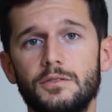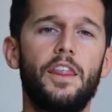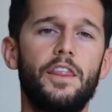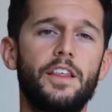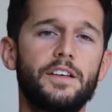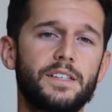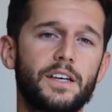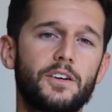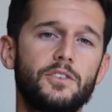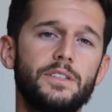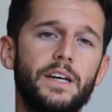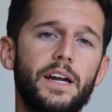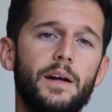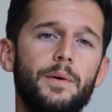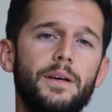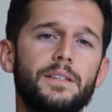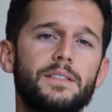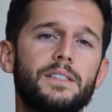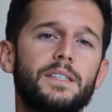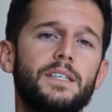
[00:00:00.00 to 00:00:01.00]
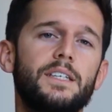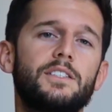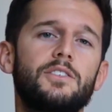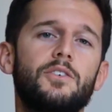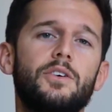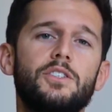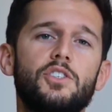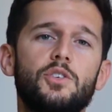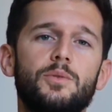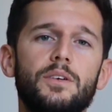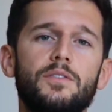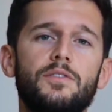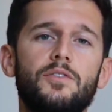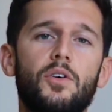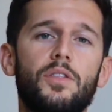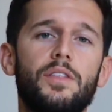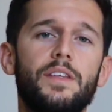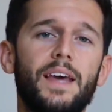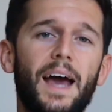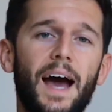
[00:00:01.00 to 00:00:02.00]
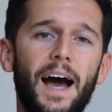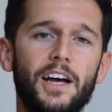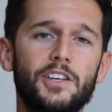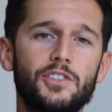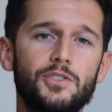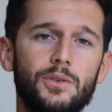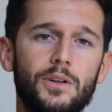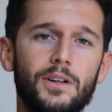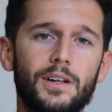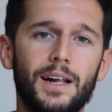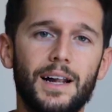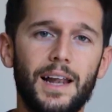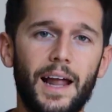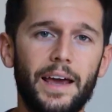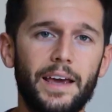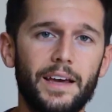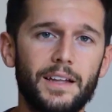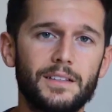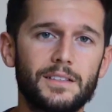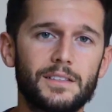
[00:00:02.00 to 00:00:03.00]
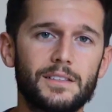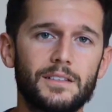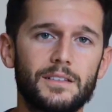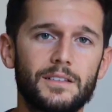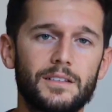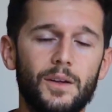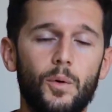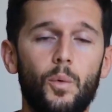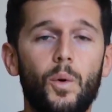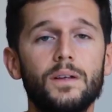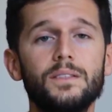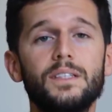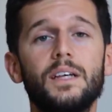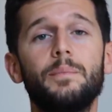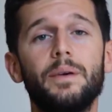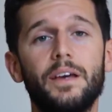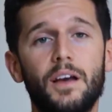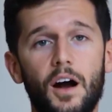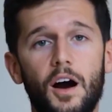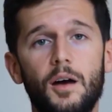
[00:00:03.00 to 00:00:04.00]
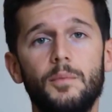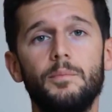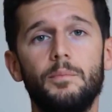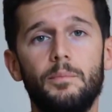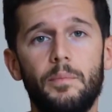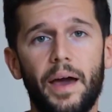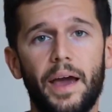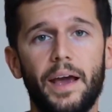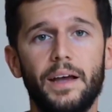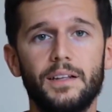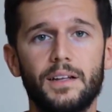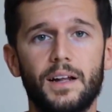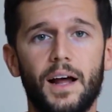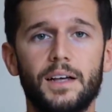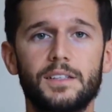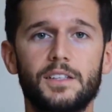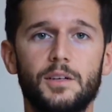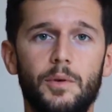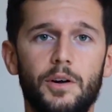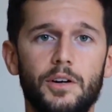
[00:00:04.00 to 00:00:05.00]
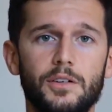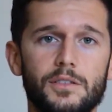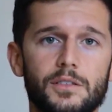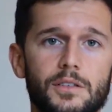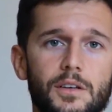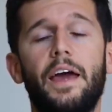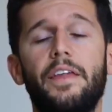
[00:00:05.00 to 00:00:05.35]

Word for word: The second database is going to be for the actual clients, the ones that become paid customers.